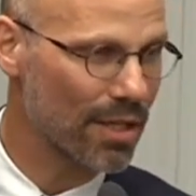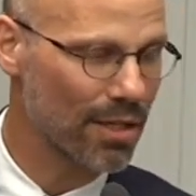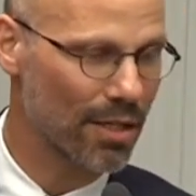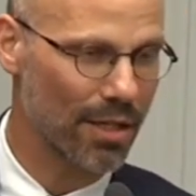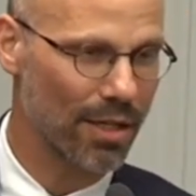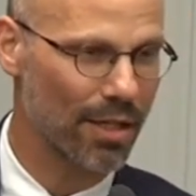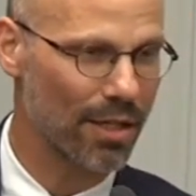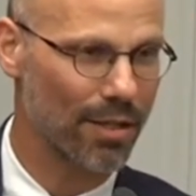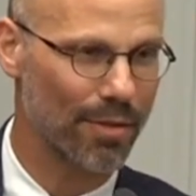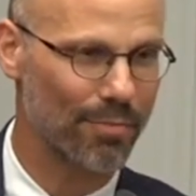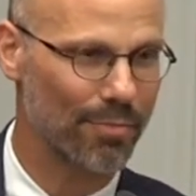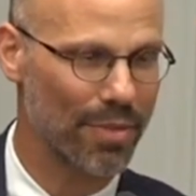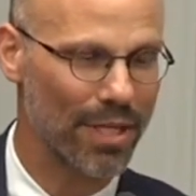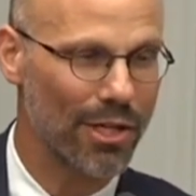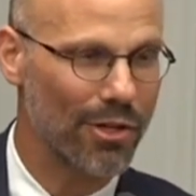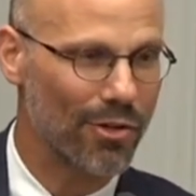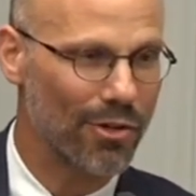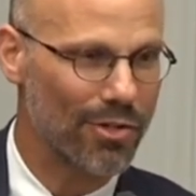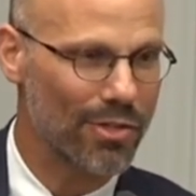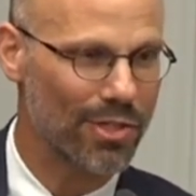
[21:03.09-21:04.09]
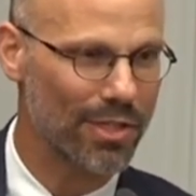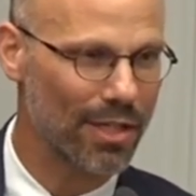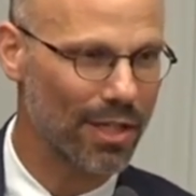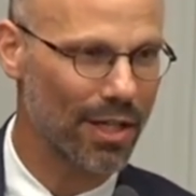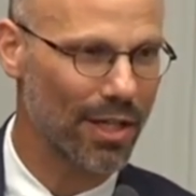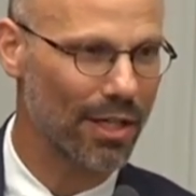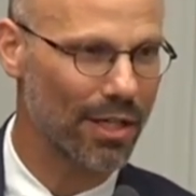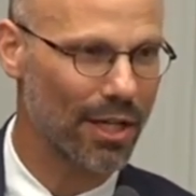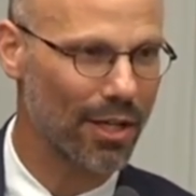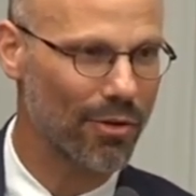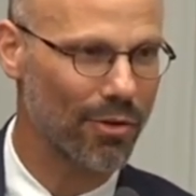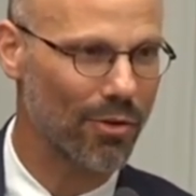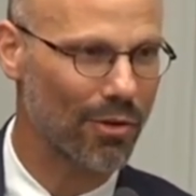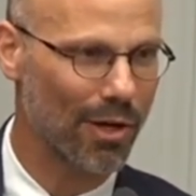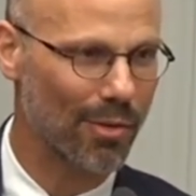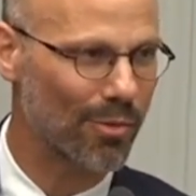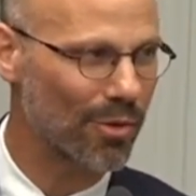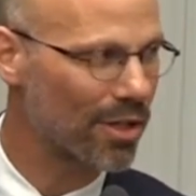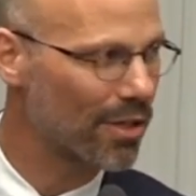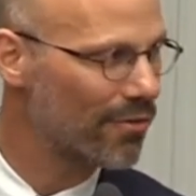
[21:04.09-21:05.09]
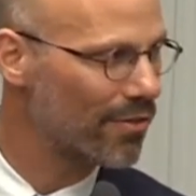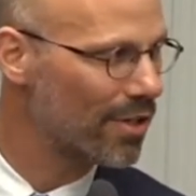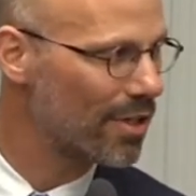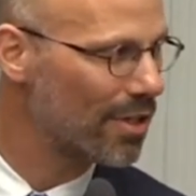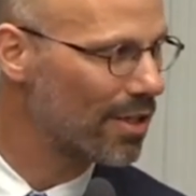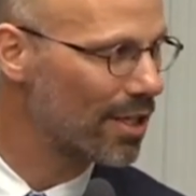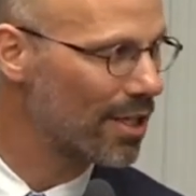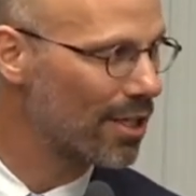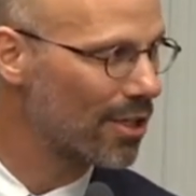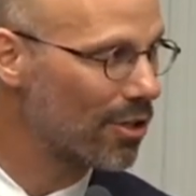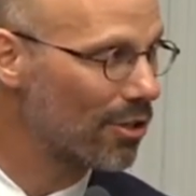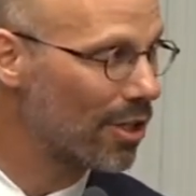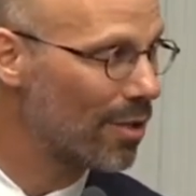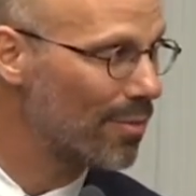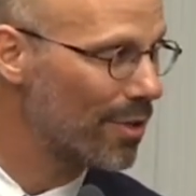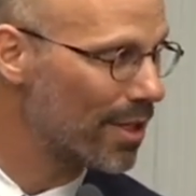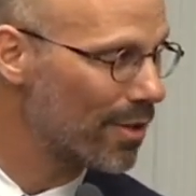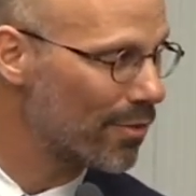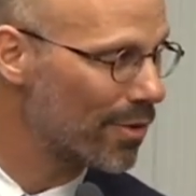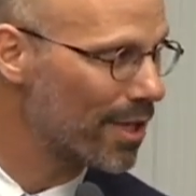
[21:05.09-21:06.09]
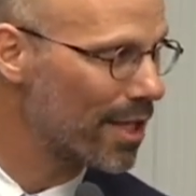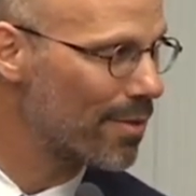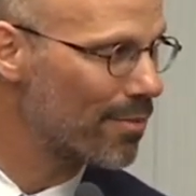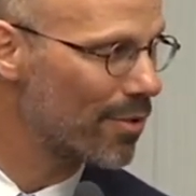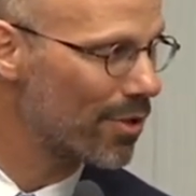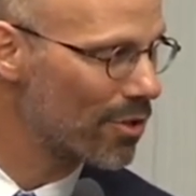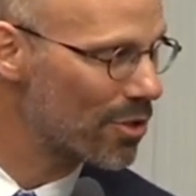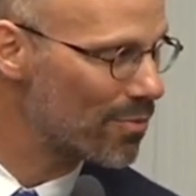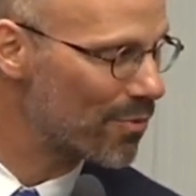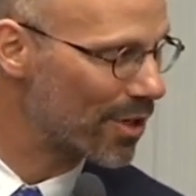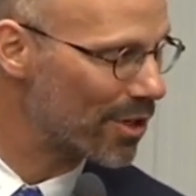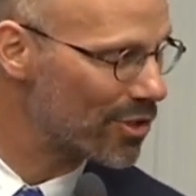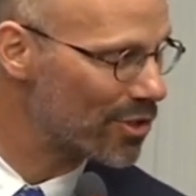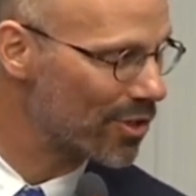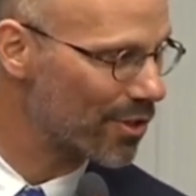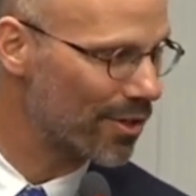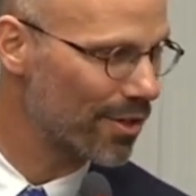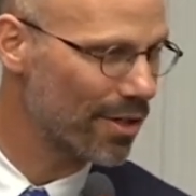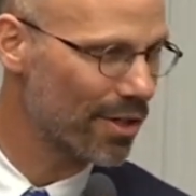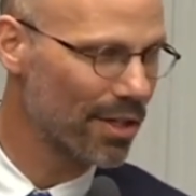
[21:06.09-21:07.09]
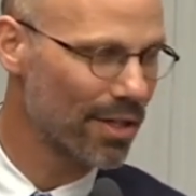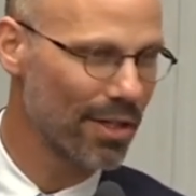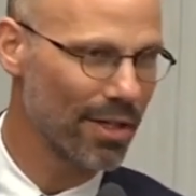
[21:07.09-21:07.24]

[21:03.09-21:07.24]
uh, peers, another cooperative in, in Colombia where they sure. produce brown sugar.